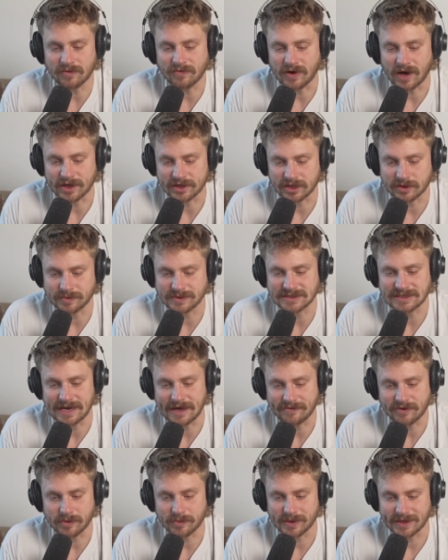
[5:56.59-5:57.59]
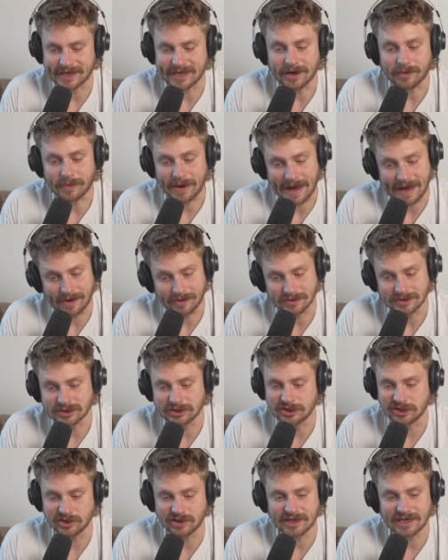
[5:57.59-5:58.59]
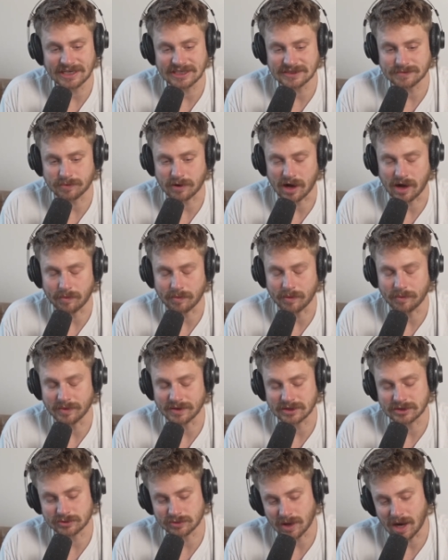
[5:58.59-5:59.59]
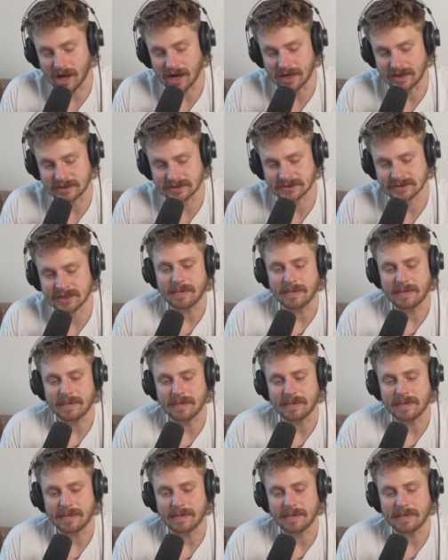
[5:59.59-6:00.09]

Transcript: father was never really around due to his problem with drugs.